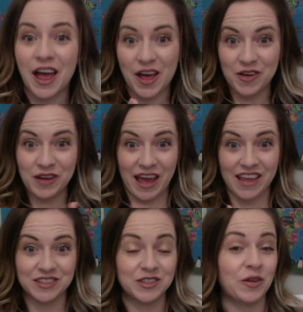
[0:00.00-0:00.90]
Okay,
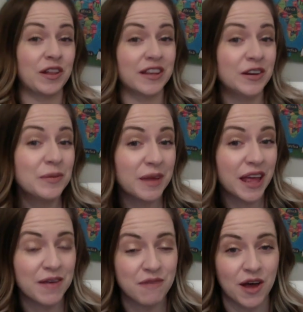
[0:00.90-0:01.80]
so a little
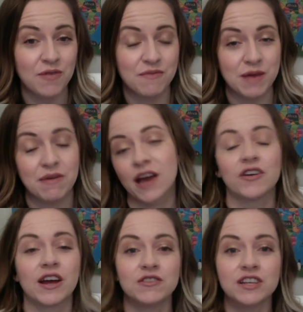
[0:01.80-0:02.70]
bit about my
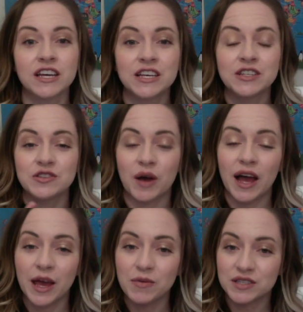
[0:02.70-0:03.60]
background. So
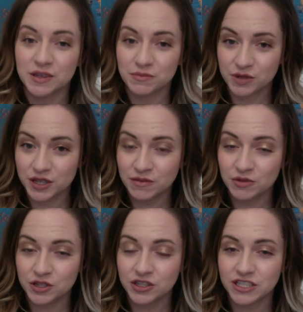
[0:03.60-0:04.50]
I was a brick and
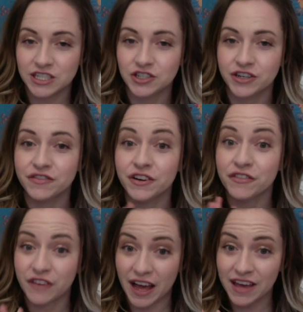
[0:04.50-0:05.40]
mortar teacher for
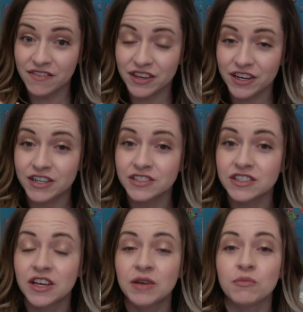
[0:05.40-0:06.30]
5 years
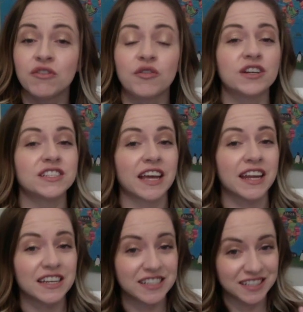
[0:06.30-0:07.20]
before
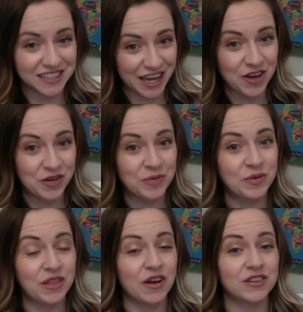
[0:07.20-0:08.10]
deciding to stay home
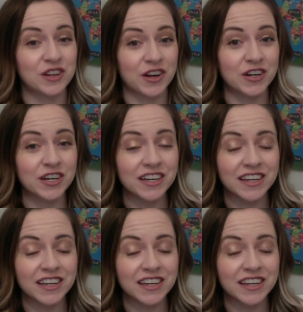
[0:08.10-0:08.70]
with our daughter.